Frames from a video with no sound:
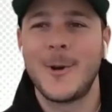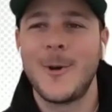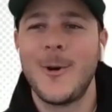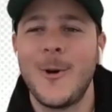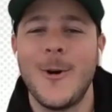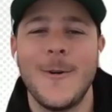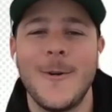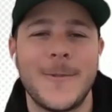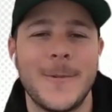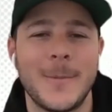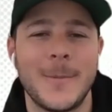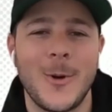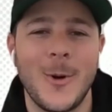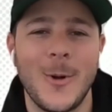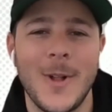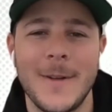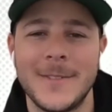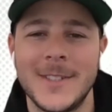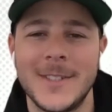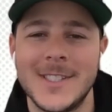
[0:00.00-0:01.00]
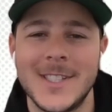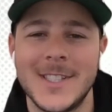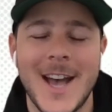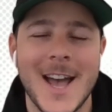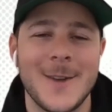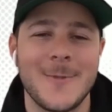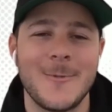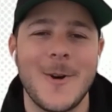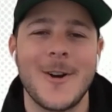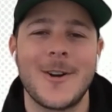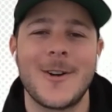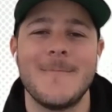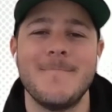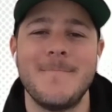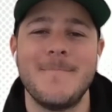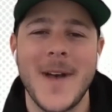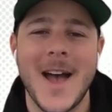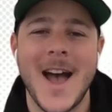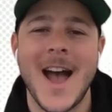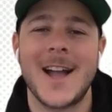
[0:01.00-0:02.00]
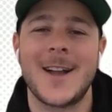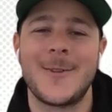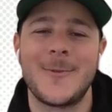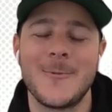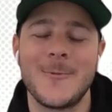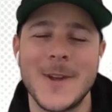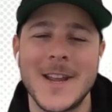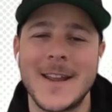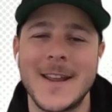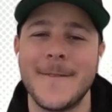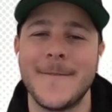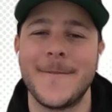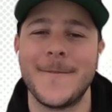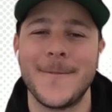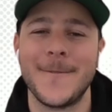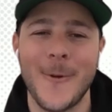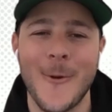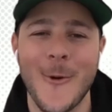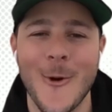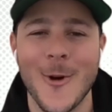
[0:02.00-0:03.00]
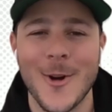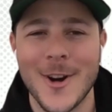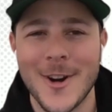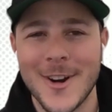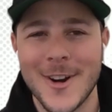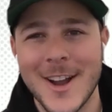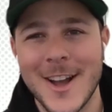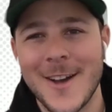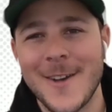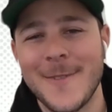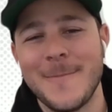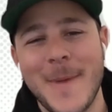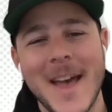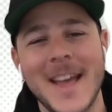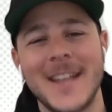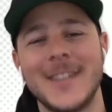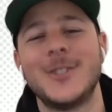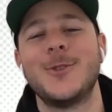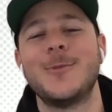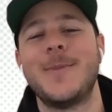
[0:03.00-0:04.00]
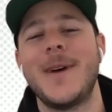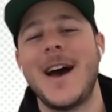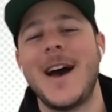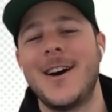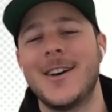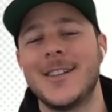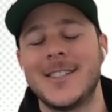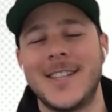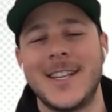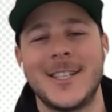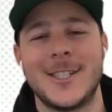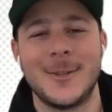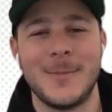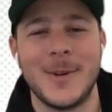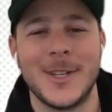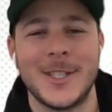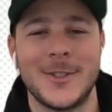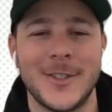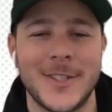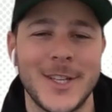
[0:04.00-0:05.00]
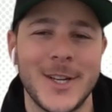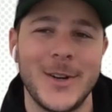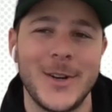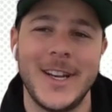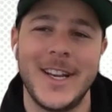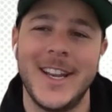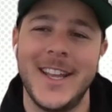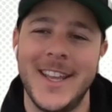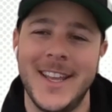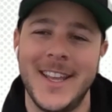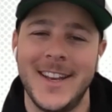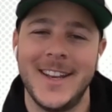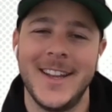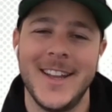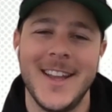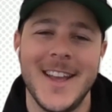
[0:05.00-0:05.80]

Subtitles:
Cole from Cole F Design. Welcome back, week 4 of Pen Tool Pals. Thanks so much for tuning in.